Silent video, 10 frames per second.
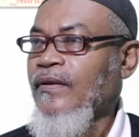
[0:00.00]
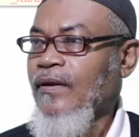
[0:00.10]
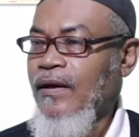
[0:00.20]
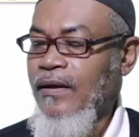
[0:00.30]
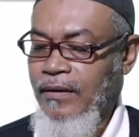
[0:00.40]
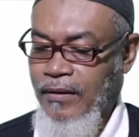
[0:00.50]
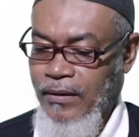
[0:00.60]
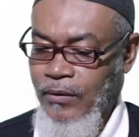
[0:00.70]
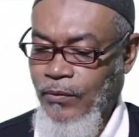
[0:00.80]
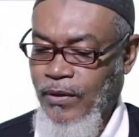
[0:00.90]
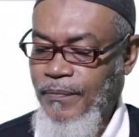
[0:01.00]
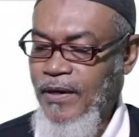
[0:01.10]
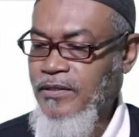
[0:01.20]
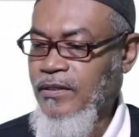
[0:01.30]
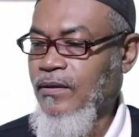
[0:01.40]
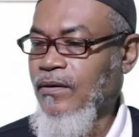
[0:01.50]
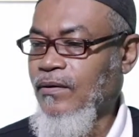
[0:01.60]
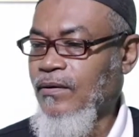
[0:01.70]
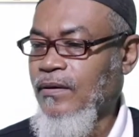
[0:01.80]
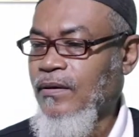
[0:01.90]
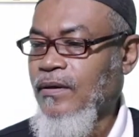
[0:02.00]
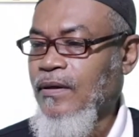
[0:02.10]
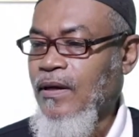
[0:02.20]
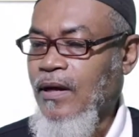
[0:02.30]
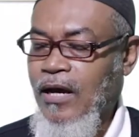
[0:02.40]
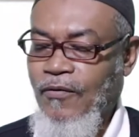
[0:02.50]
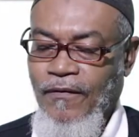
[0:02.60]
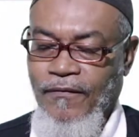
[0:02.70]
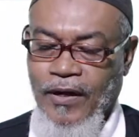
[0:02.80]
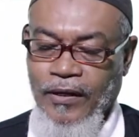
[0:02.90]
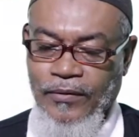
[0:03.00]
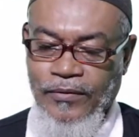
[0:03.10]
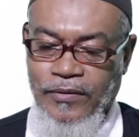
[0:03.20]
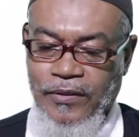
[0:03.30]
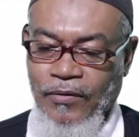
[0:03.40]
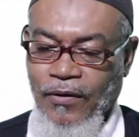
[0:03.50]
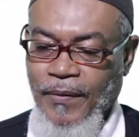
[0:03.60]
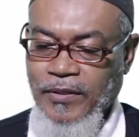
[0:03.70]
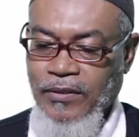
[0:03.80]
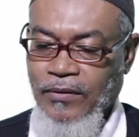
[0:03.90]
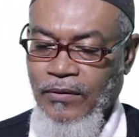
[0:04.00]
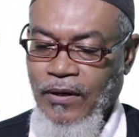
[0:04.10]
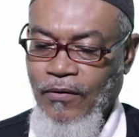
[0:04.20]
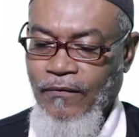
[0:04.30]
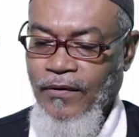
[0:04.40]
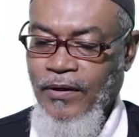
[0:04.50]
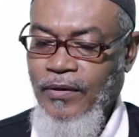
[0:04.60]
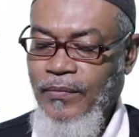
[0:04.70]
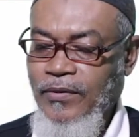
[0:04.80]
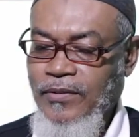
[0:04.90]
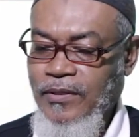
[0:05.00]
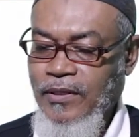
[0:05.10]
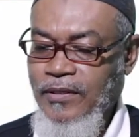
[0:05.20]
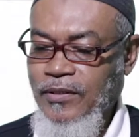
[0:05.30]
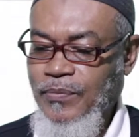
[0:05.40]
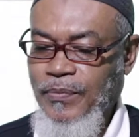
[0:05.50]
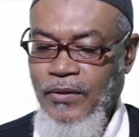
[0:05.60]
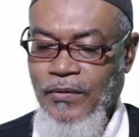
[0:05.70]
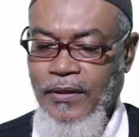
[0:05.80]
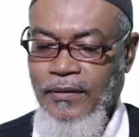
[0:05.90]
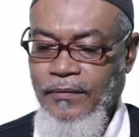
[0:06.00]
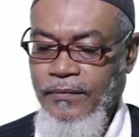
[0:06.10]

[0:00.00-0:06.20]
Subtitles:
and we are passing on our values, we are passing on our variables, that is p1